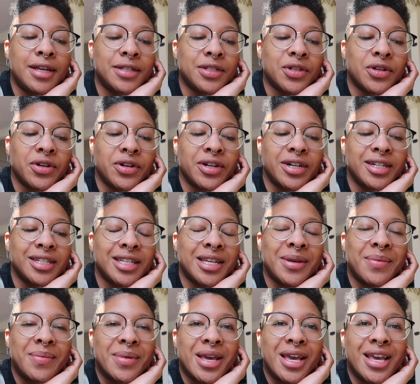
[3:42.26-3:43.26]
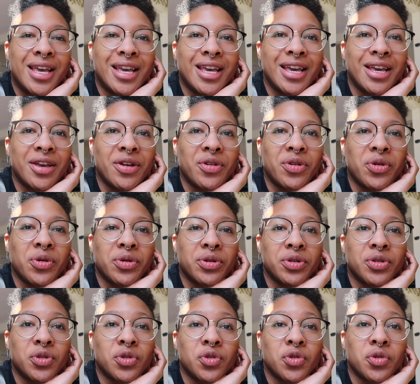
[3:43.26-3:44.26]
is currently making
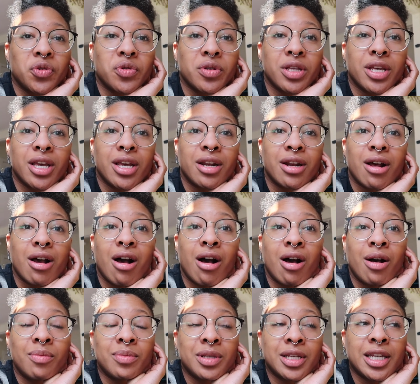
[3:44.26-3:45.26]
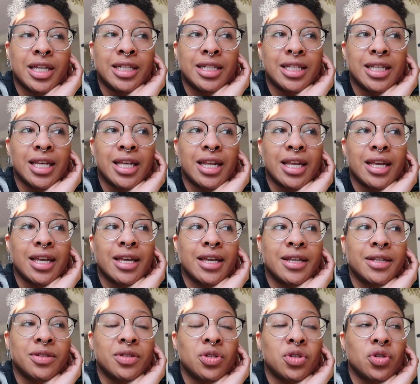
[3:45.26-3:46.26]
yours truly an omelet. It
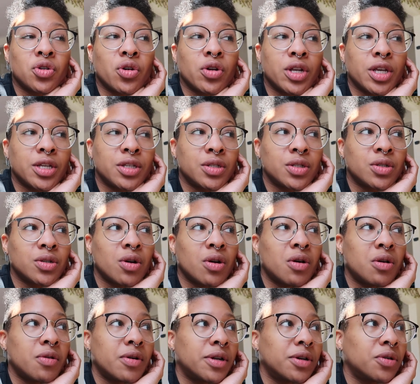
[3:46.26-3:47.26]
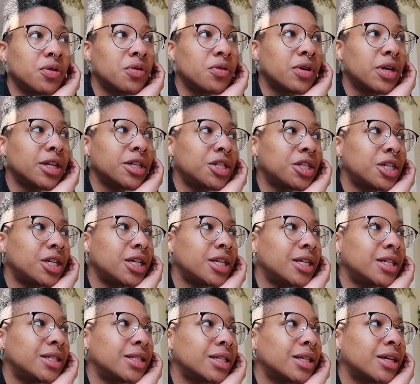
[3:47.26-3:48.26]
is chorizo and gouda
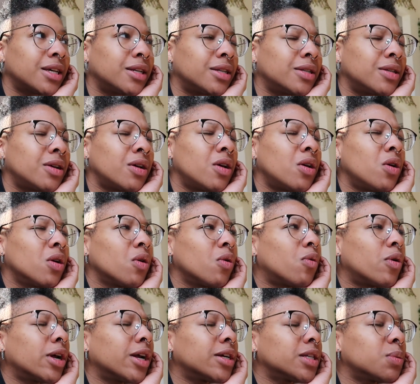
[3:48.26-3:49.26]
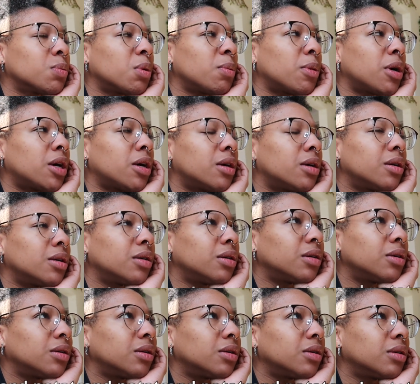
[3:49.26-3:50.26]
cheese and what else, Mama?
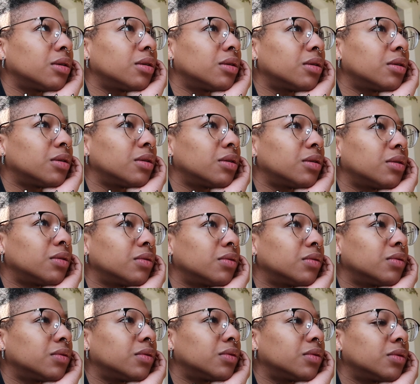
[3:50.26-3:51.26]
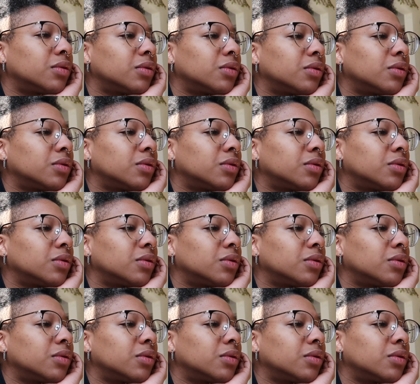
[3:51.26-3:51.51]
Sausage and potato